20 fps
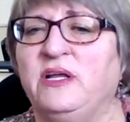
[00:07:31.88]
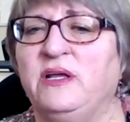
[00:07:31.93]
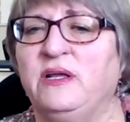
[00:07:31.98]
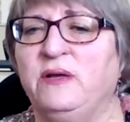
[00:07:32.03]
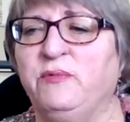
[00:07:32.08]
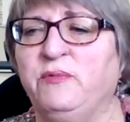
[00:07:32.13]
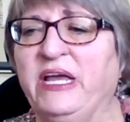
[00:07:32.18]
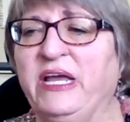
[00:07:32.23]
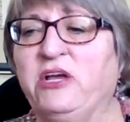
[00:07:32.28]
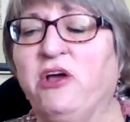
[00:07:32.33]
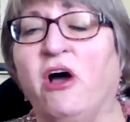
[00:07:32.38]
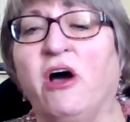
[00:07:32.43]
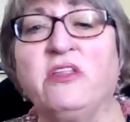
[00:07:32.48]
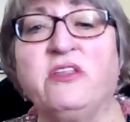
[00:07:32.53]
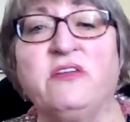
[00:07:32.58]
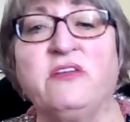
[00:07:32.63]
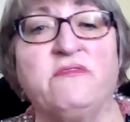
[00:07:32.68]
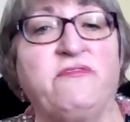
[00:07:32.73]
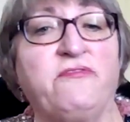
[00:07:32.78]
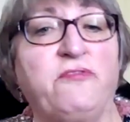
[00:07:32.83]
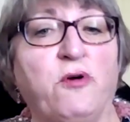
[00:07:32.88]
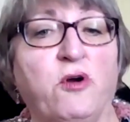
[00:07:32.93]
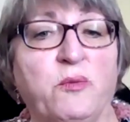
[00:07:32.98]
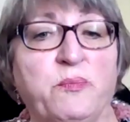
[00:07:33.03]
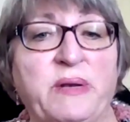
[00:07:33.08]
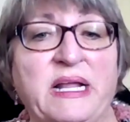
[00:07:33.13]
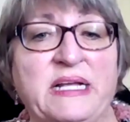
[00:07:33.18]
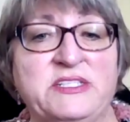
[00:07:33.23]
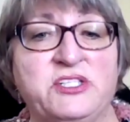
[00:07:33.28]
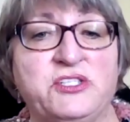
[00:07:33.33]
we call them
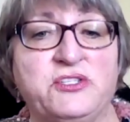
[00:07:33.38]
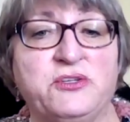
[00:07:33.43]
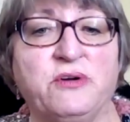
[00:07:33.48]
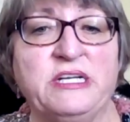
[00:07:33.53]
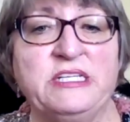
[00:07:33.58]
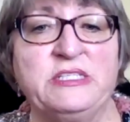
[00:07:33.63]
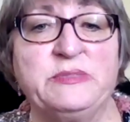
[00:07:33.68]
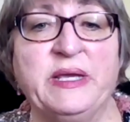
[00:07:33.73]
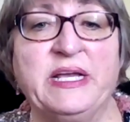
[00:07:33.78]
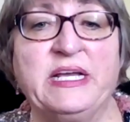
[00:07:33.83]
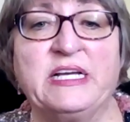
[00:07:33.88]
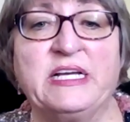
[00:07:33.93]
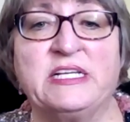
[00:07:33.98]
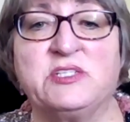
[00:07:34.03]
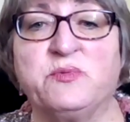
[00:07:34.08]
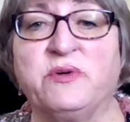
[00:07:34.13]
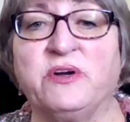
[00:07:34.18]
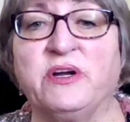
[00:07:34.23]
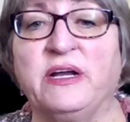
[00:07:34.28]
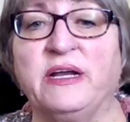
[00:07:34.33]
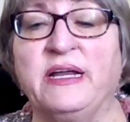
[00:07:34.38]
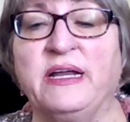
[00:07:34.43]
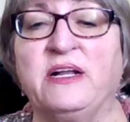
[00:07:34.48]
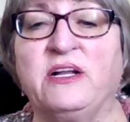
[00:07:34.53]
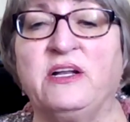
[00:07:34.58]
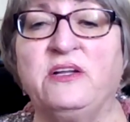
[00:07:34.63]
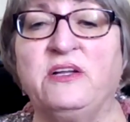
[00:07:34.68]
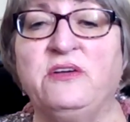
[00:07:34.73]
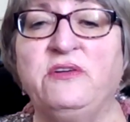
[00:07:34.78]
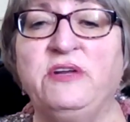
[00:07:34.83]
4+ stories because we're
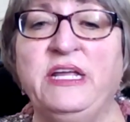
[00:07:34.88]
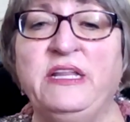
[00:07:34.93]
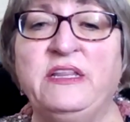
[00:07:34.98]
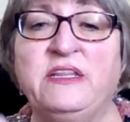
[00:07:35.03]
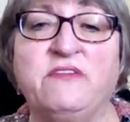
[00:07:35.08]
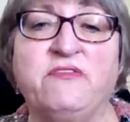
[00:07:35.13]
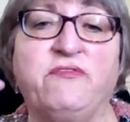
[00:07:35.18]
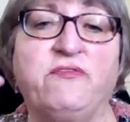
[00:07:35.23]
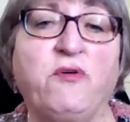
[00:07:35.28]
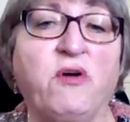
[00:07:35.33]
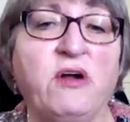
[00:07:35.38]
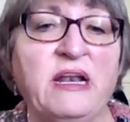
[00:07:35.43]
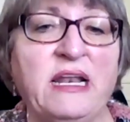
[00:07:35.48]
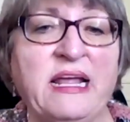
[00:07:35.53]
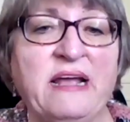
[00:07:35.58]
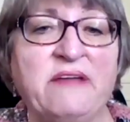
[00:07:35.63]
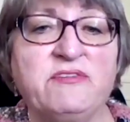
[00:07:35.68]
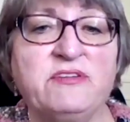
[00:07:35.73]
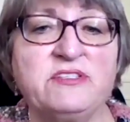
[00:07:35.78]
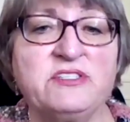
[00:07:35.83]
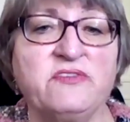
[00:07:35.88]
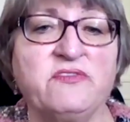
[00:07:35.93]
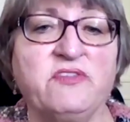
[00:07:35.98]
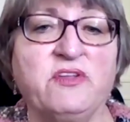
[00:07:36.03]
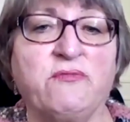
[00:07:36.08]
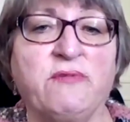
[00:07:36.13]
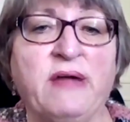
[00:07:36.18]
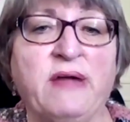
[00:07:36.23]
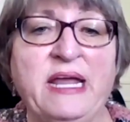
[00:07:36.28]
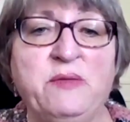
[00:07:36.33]
including the 4 levels of
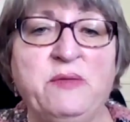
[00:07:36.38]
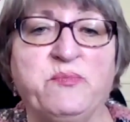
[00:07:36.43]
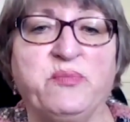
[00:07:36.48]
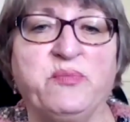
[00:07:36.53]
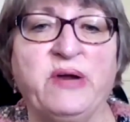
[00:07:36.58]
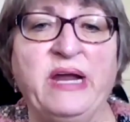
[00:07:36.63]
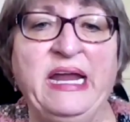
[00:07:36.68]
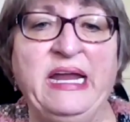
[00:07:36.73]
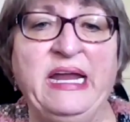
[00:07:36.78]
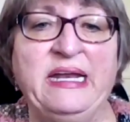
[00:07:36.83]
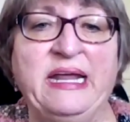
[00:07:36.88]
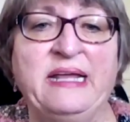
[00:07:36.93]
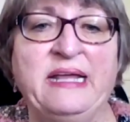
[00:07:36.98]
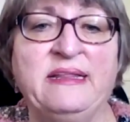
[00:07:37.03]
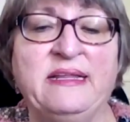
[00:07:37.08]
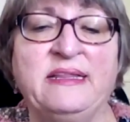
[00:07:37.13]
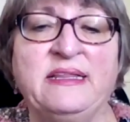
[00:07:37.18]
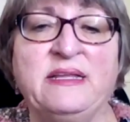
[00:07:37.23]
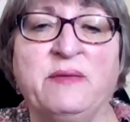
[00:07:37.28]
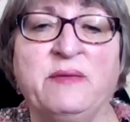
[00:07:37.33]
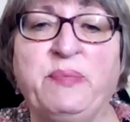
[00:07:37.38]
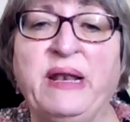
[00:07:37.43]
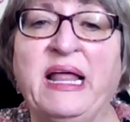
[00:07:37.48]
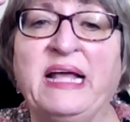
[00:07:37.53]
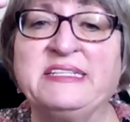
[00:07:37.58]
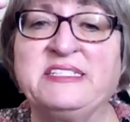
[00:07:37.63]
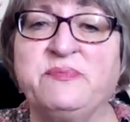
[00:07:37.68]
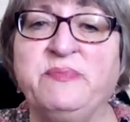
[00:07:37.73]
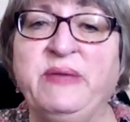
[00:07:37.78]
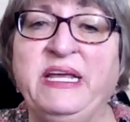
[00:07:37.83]
the right brain. And then the
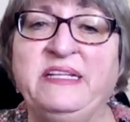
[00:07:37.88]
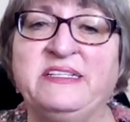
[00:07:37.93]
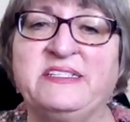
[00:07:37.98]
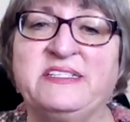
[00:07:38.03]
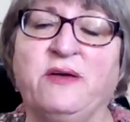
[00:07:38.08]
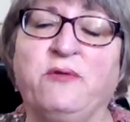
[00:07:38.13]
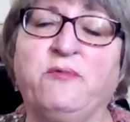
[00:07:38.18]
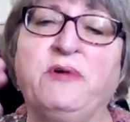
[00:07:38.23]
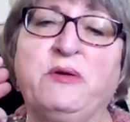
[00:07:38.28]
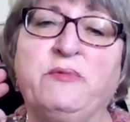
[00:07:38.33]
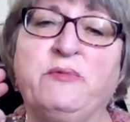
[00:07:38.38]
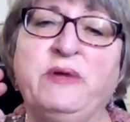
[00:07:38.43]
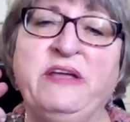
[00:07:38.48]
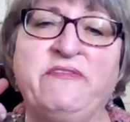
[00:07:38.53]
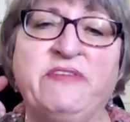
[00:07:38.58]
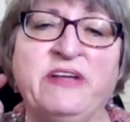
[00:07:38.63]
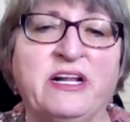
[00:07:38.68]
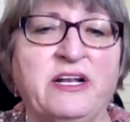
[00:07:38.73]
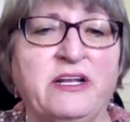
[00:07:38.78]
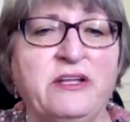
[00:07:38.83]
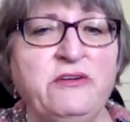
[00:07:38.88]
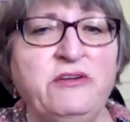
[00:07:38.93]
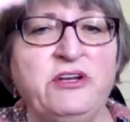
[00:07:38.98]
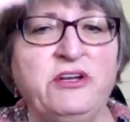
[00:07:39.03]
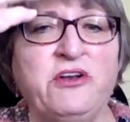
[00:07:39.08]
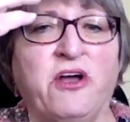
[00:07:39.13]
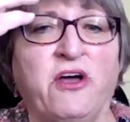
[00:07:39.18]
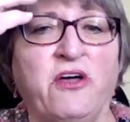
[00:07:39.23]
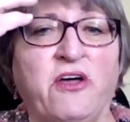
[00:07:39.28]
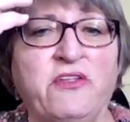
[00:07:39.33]
plus means that when we've
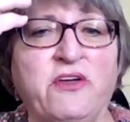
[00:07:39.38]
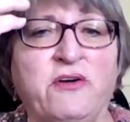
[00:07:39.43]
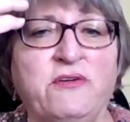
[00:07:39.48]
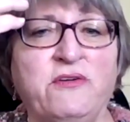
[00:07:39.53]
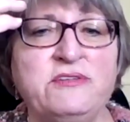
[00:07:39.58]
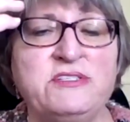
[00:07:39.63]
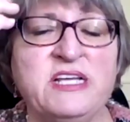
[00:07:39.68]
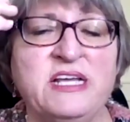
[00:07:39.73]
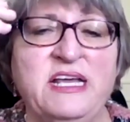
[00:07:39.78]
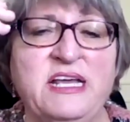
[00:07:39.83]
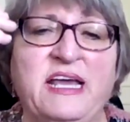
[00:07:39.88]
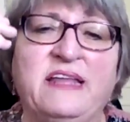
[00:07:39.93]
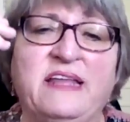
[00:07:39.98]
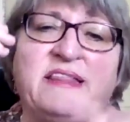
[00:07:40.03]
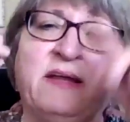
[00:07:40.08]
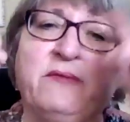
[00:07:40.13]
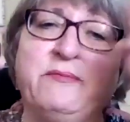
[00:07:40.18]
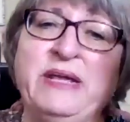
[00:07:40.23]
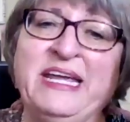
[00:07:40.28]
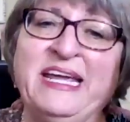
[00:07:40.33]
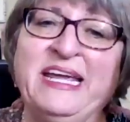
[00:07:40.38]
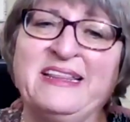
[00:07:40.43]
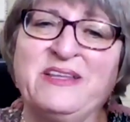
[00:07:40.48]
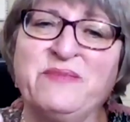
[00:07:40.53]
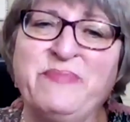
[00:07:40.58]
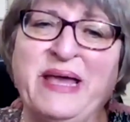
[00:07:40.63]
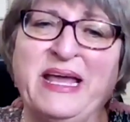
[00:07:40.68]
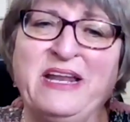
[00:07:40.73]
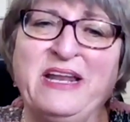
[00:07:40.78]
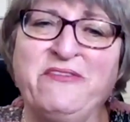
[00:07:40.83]
included all those, then we get the
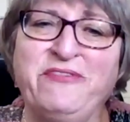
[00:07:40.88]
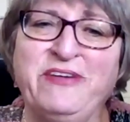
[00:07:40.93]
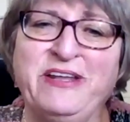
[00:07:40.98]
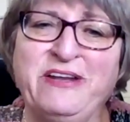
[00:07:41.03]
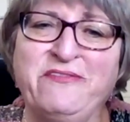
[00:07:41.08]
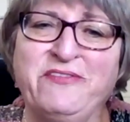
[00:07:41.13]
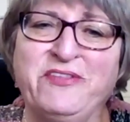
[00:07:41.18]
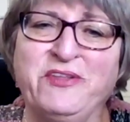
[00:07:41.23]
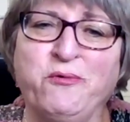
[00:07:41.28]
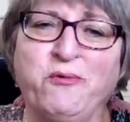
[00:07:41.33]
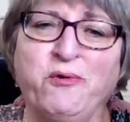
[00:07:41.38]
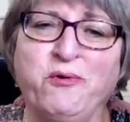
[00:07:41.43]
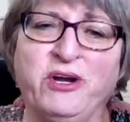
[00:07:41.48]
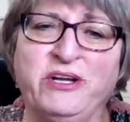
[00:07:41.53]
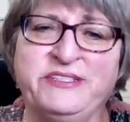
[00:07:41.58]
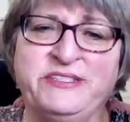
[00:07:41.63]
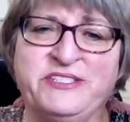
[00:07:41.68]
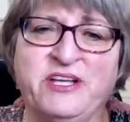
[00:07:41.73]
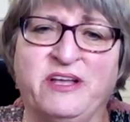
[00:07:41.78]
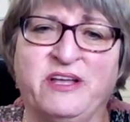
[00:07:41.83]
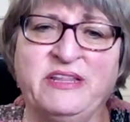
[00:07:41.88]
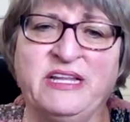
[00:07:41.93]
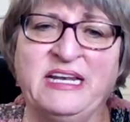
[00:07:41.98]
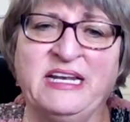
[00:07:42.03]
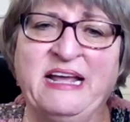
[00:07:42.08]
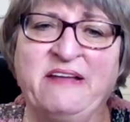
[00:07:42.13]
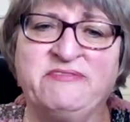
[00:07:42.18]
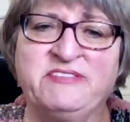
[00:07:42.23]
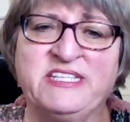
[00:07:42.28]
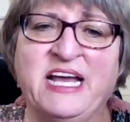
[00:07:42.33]
benefit of the words on the
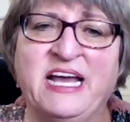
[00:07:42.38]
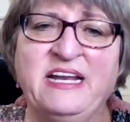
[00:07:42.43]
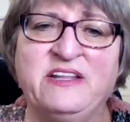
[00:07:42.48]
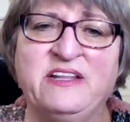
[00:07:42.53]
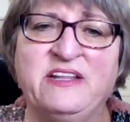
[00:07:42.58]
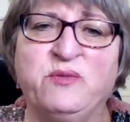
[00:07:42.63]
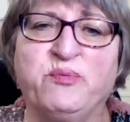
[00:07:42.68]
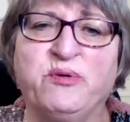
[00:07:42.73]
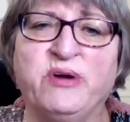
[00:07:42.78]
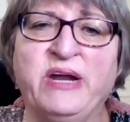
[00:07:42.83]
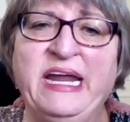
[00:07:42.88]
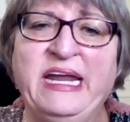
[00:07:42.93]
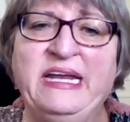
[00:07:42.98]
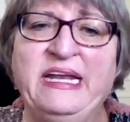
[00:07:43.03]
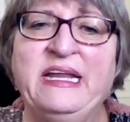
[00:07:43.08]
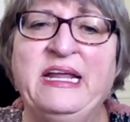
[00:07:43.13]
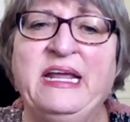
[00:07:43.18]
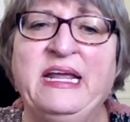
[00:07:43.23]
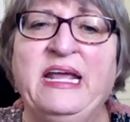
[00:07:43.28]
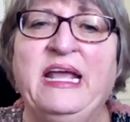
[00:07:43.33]
left side of the brain.